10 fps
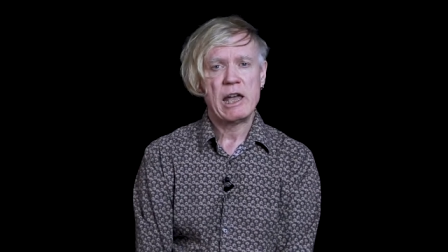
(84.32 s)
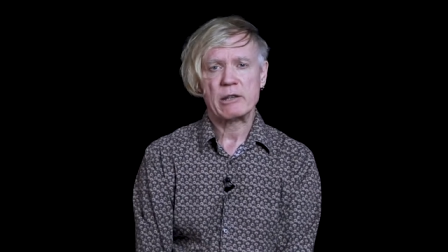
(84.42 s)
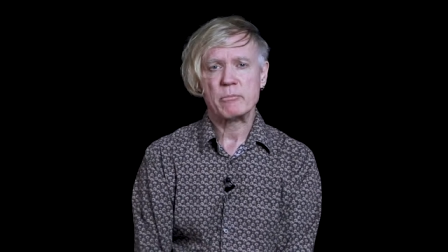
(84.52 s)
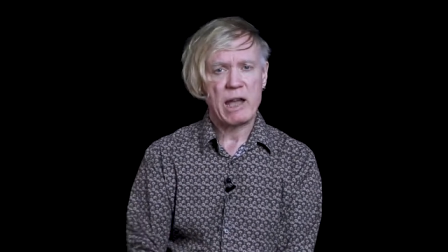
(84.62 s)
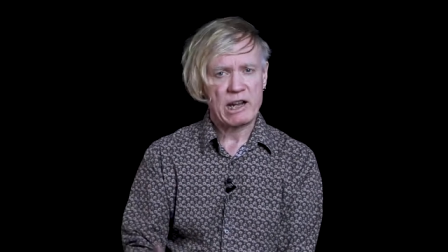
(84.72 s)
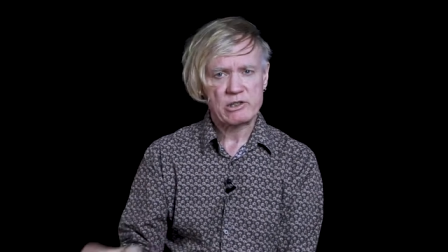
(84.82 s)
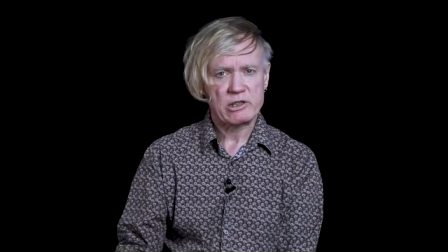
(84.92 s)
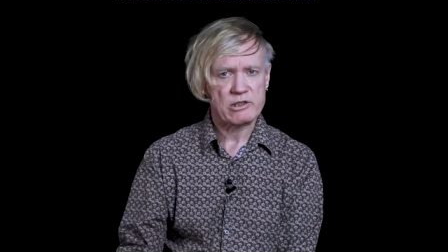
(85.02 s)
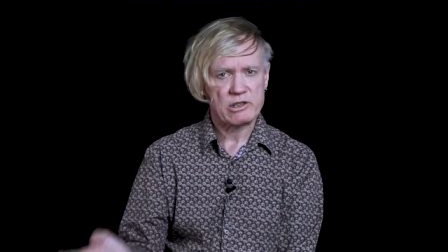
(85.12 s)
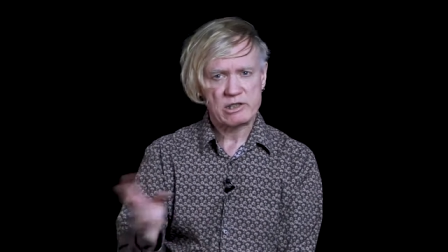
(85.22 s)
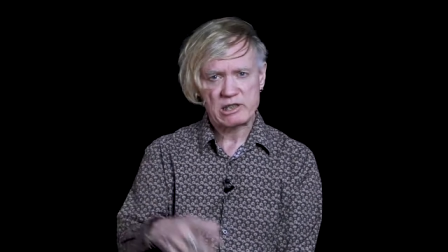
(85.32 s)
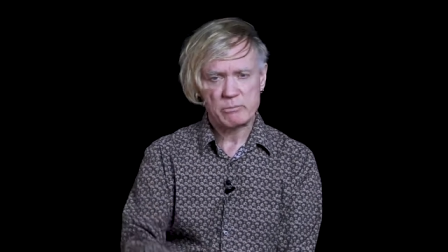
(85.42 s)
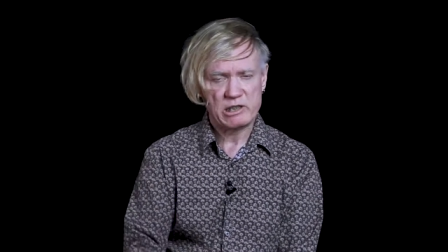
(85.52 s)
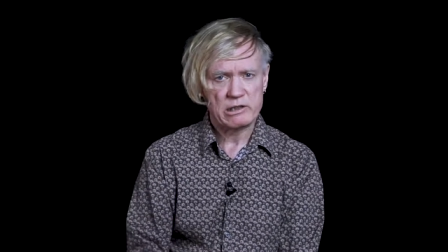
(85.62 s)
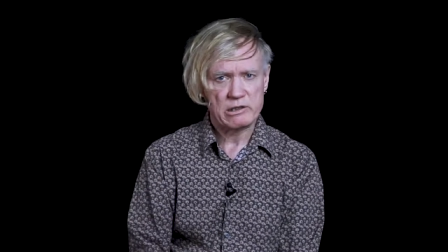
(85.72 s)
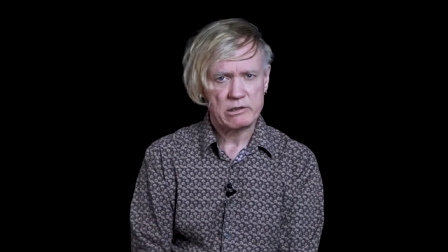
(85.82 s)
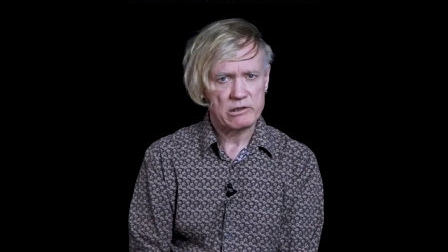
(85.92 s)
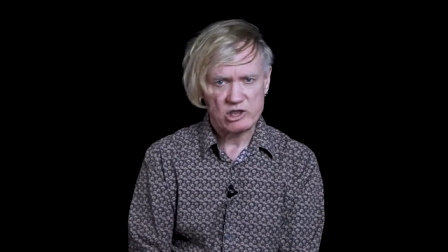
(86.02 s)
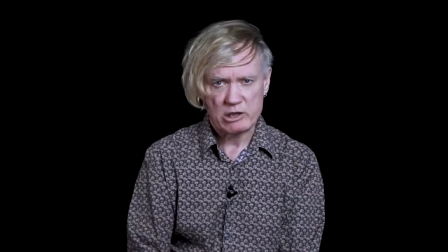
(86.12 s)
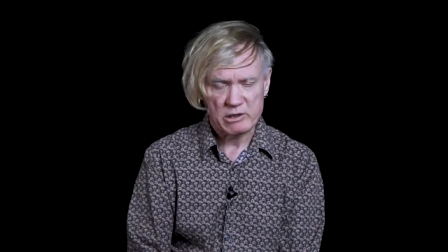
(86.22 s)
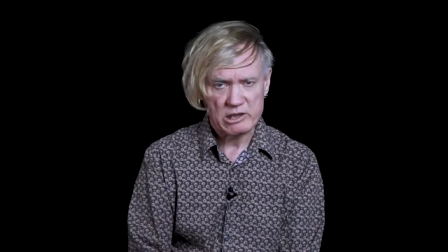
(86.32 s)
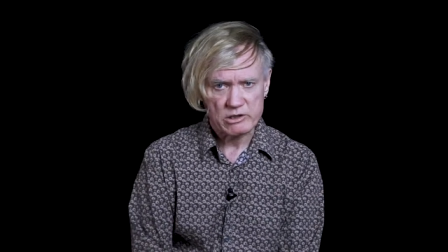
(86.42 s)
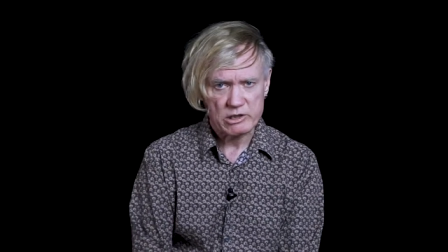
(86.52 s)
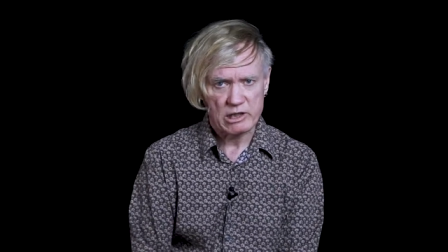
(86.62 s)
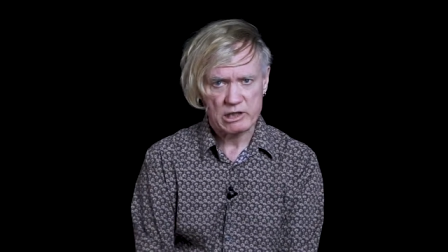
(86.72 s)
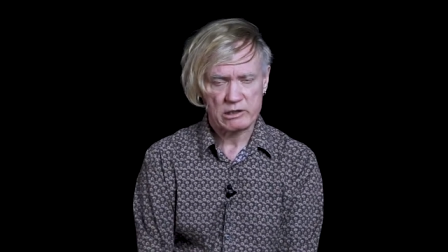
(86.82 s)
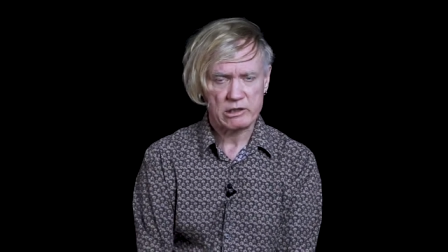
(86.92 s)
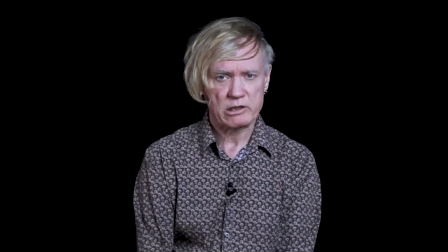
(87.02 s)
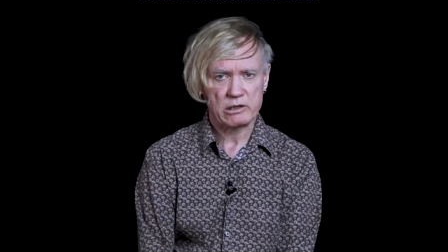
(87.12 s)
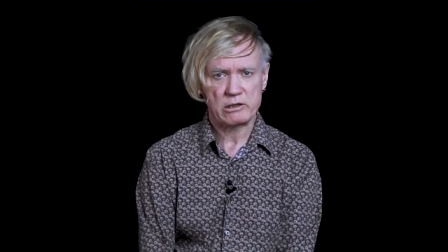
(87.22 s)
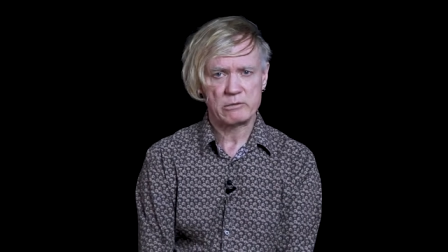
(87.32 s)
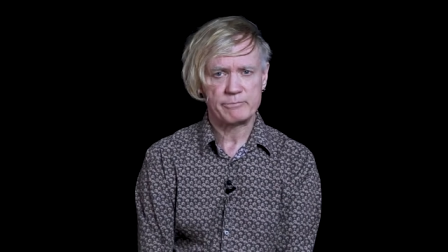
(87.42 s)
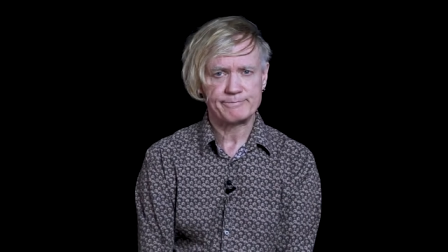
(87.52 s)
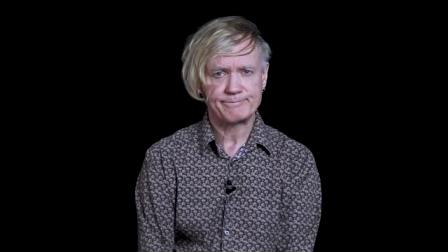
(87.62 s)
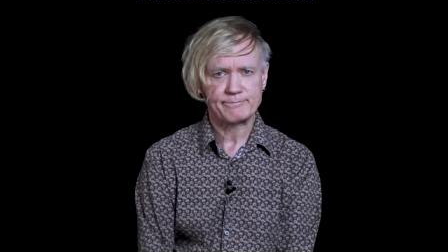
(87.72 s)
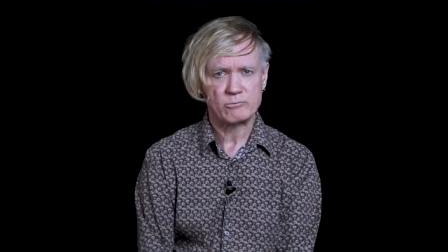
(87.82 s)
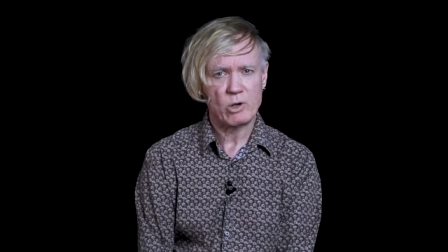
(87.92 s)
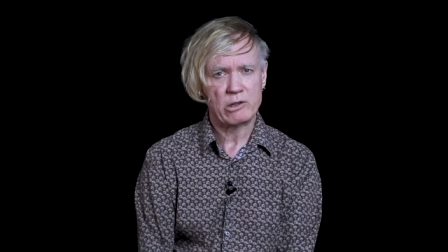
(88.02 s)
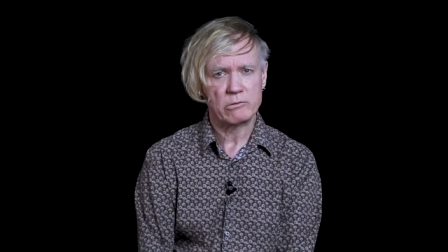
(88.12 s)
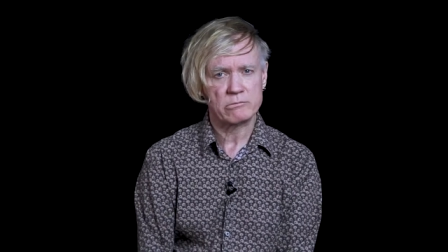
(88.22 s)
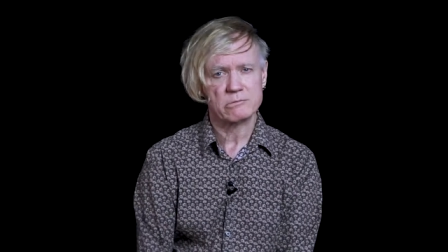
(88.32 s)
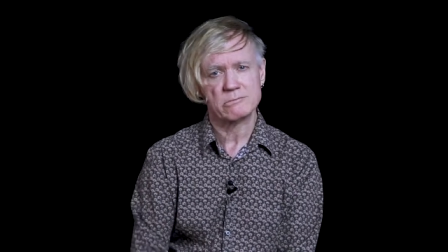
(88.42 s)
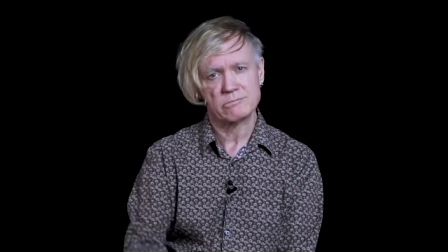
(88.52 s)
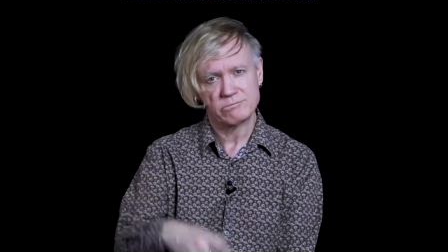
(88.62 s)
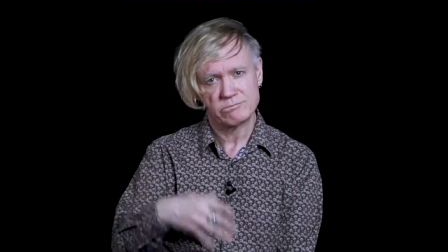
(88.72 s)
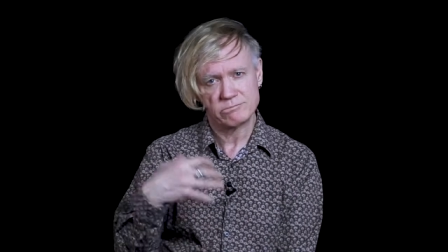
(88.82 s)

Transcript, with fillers: at Max's and CBGBs, and um, well,